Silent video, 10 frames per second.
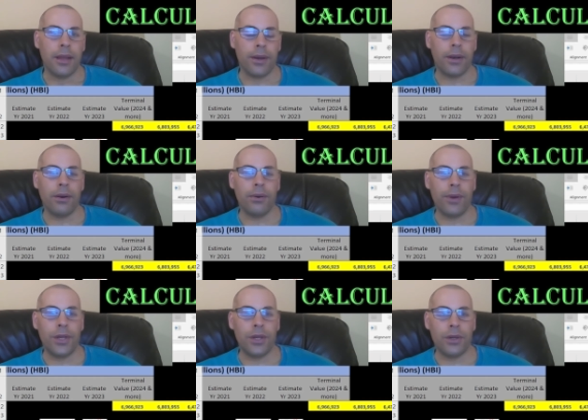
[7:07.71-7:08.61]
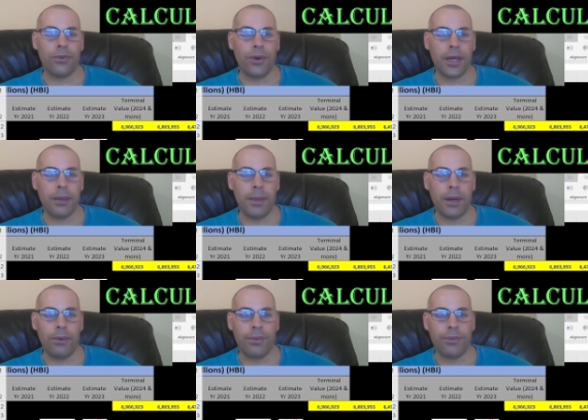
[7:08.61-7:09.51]
The current ratio is right in the
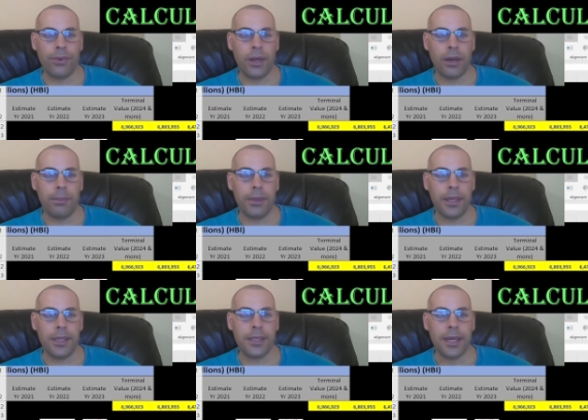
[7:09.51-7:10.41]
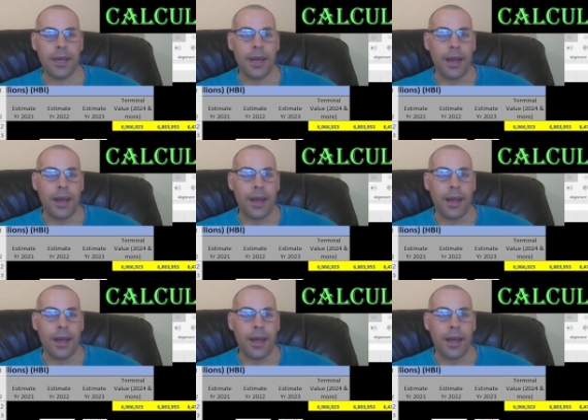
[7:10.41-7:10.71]
middle of three companies.